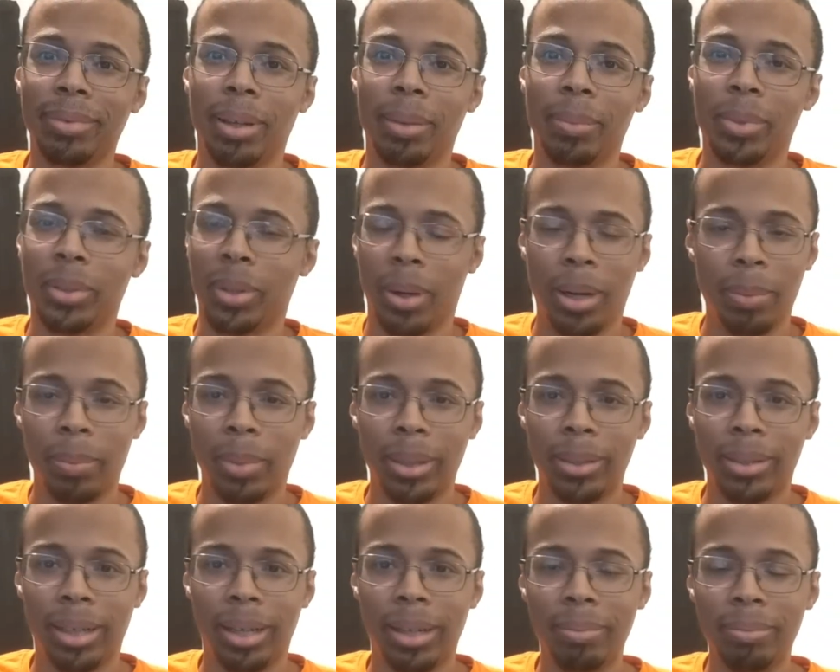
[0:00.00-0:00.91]
I'm sorry
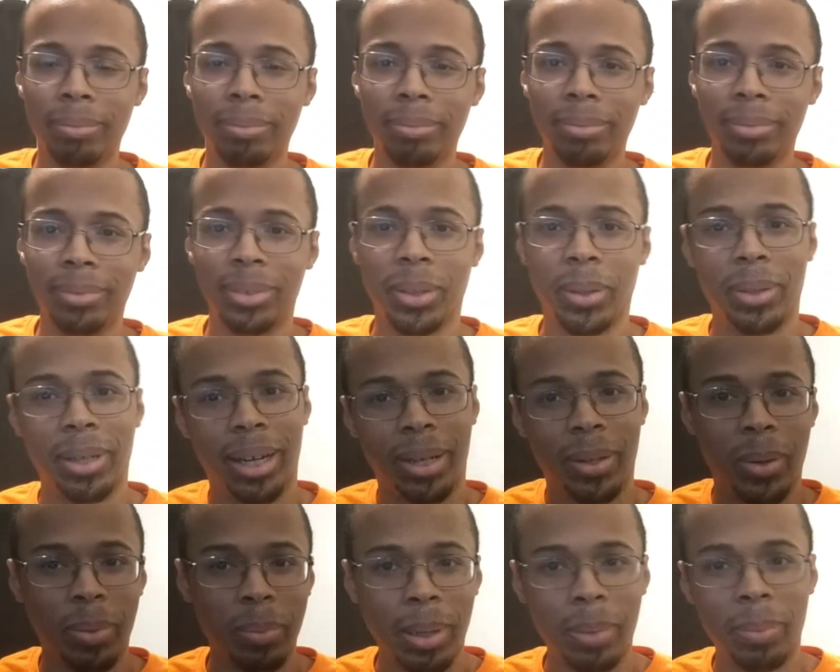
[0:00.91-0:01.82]
about that. So I
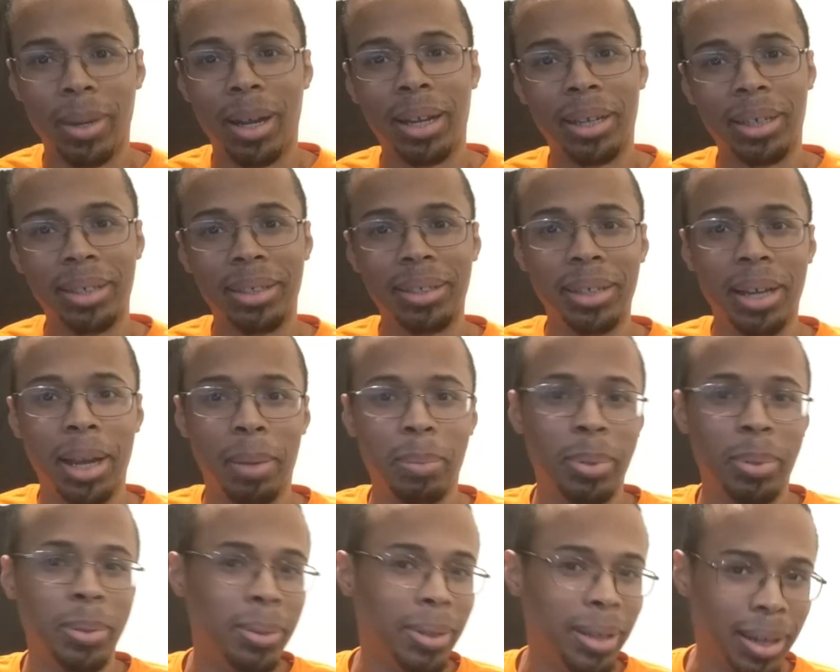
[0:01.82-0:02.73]
go in my pocket, I
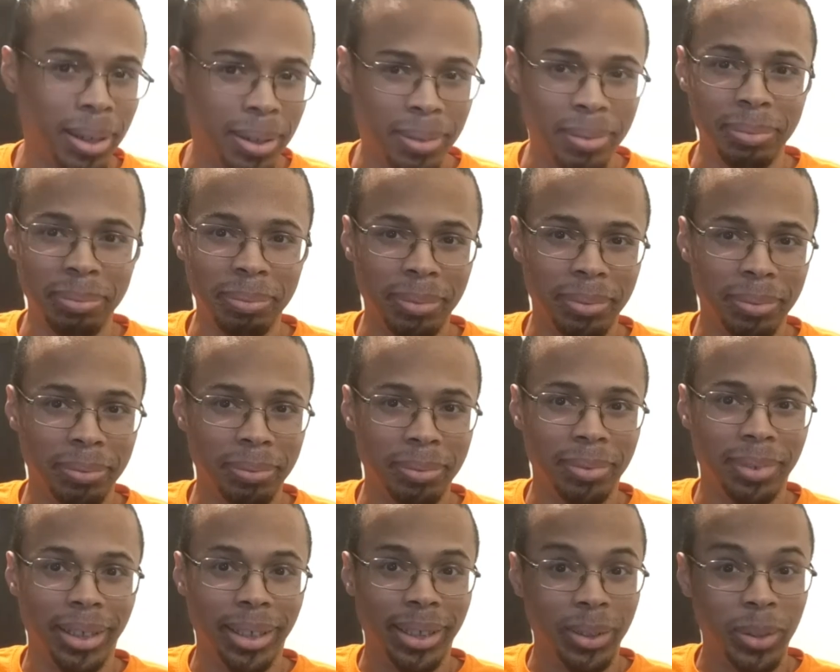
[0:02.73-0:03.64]
pull out
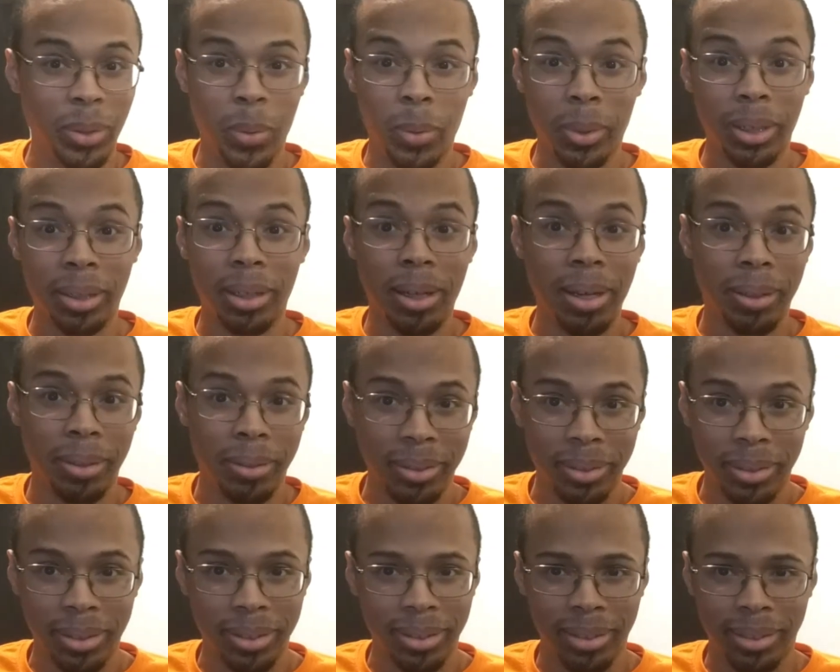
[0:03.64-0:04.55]
like twenty
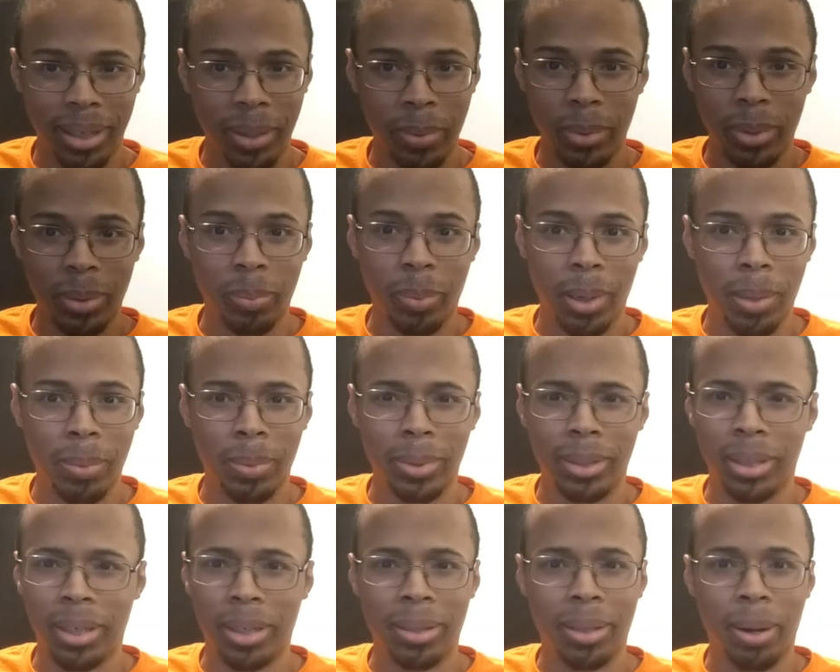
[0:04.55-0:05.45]
dollars because the sandwich was probably
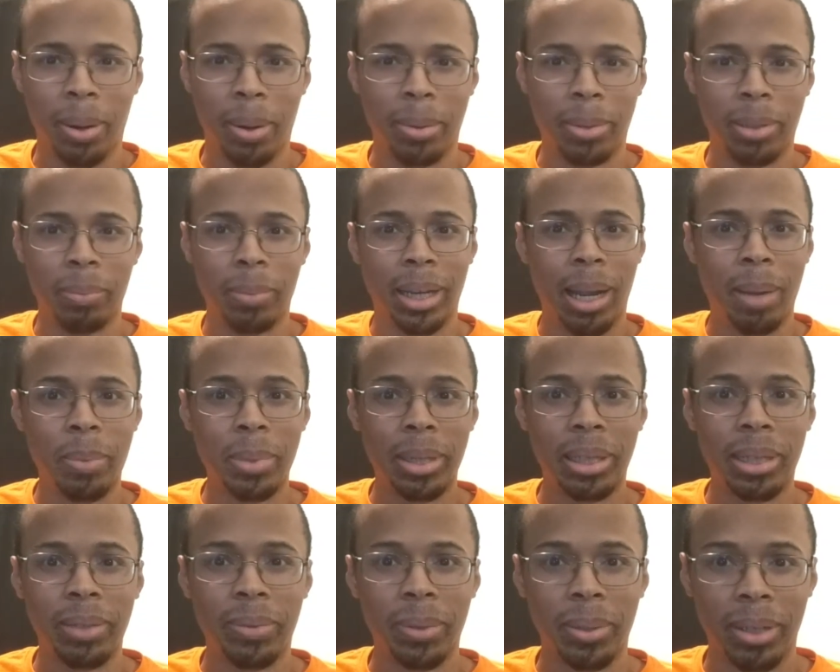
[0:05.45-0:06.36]
ten dollars. So I'm like, I'm
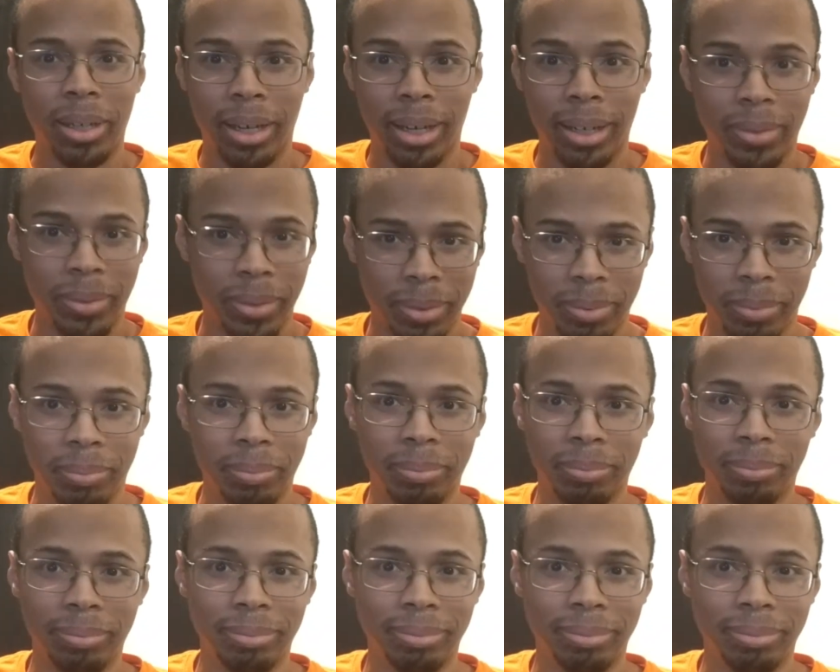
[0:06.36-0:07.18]
gonna give her an extra